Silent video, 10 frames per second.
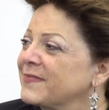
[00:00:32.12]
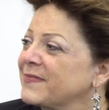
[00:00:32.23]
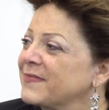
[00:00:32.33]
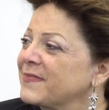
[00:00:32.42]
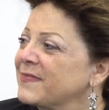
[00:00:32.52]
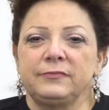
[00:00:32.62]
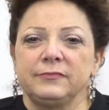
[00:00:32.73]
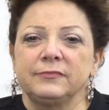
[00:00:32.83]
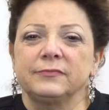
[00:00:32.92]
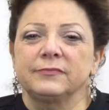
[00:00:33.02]

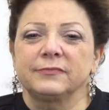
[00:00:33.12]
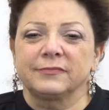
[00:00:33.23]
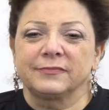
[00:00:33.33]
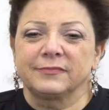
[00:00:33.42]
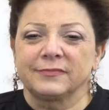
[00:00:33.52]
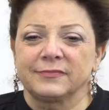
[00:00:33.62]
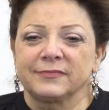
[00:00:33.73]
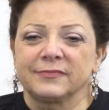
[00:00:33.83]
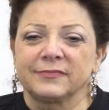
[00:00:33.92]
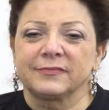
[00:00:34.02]

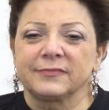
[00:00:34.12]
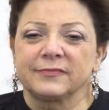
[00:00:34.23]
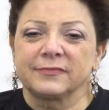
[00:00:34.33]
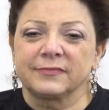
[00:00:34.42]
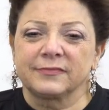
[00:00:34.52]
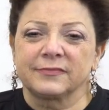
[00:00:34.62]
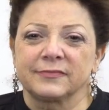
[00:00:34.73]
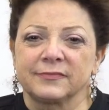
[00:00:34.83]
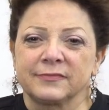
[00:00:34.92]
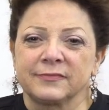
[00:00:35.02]

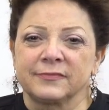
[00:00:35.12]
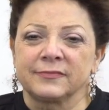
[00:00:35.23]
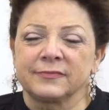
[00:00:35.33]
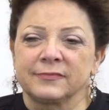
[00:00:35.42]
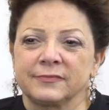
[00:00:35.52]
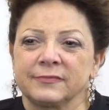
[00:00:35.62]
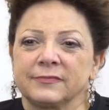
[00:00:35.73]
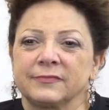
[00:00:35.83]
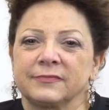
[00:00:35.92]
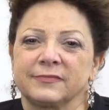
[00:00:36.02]

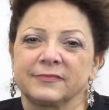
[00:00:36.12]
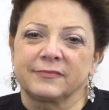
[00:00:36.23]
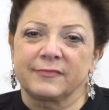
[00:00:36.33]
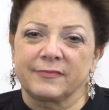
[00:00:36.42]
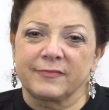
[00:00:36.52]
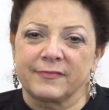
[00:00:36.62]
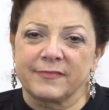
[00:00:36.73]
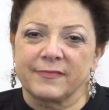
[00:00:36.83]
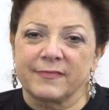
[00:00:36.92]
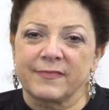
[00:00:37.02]

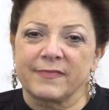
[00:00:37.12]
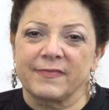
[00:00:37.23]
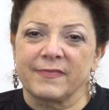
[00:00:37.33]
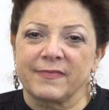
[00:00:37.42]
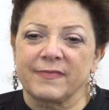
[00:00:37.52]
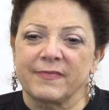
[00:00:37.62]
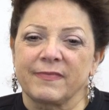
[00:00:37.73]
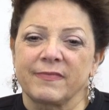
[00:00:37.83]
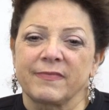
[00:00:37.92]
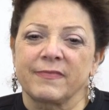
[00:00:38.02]

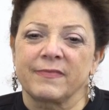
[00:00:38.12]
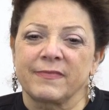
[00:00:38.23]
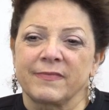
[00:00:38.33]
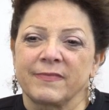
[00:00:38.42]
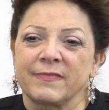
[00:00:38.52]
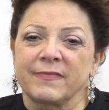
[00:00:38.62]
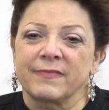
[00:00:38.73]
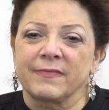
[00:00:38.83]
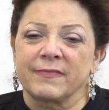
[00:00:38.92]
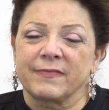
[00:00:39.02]

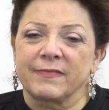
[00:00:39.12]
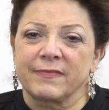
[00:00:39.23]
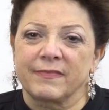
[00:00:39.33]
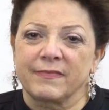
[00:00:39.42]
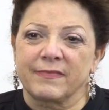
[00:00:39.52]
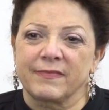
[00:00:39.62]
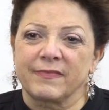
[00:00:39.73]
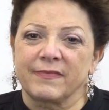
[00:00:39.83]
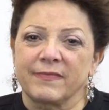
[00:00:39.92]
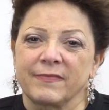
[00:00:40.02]
(silent)